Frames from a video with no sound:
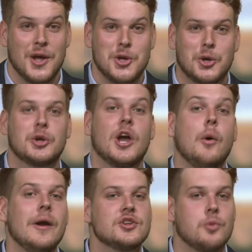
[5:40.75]
you could
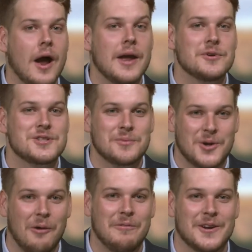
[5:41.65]
go each way with some
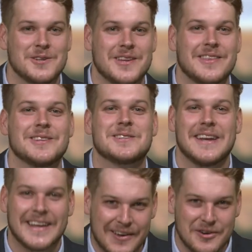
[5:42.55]
confidence that it's
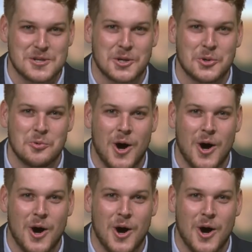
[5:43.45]
going to give us a good